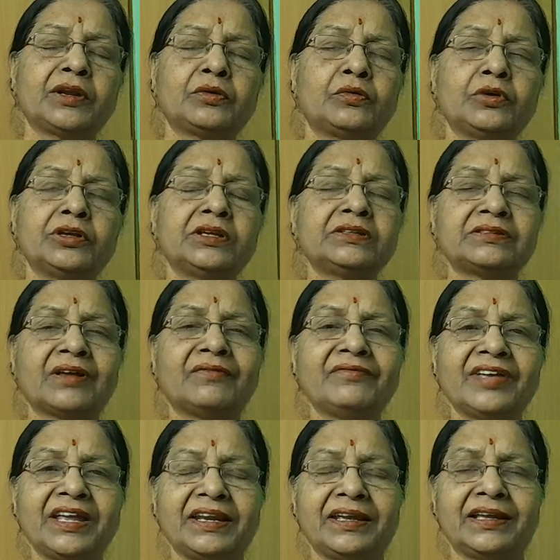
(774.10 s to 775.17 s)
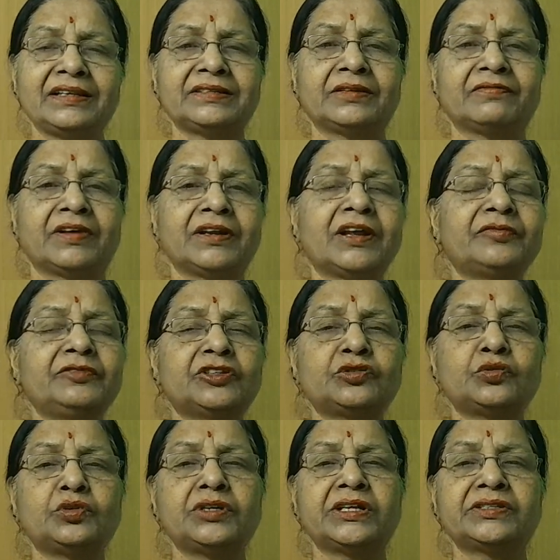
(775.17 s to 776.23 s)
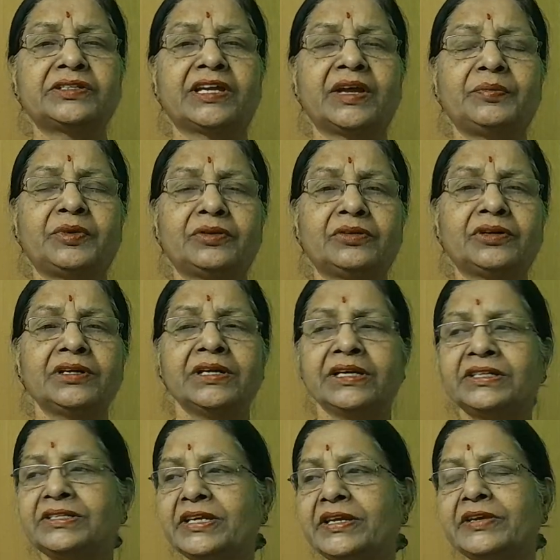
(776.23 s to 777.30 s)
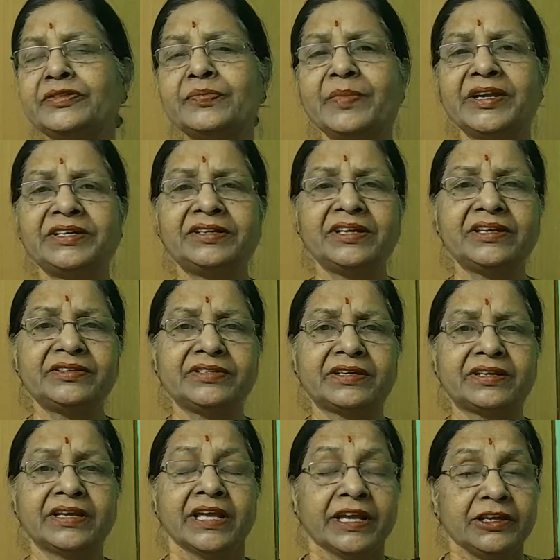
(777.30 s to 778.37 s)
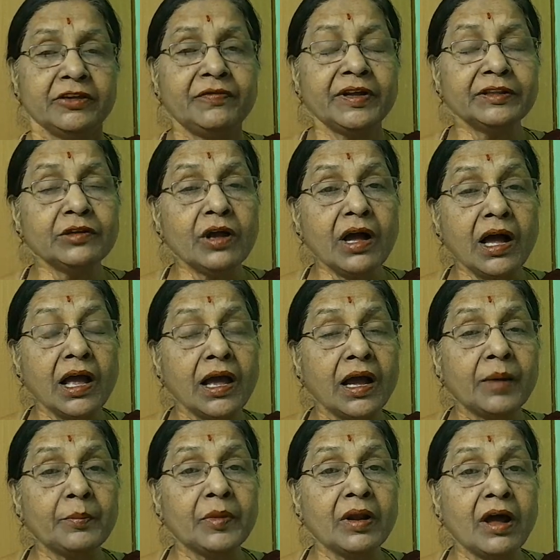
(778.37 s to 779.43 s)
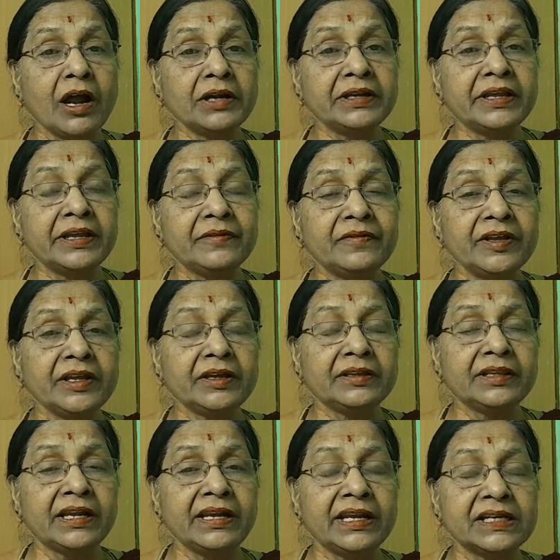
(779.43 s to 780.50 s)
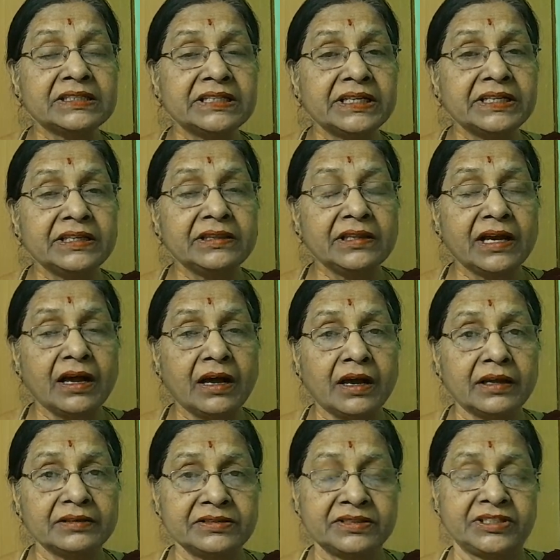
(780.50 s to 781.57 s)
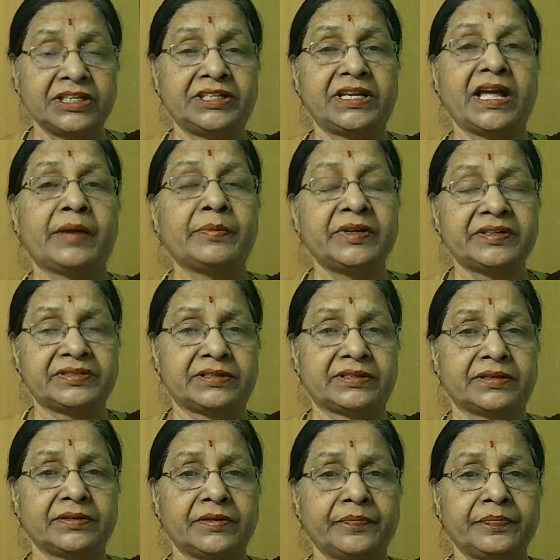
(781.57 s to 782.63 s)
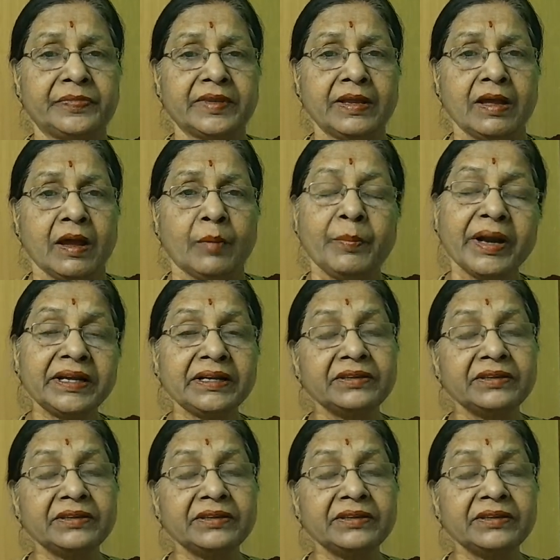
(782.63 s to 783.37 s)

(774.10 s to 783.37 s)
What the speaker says: going somewhere else, one of the students came to know, she is my teacher. Even though I am not giving the lecture in the city habits, but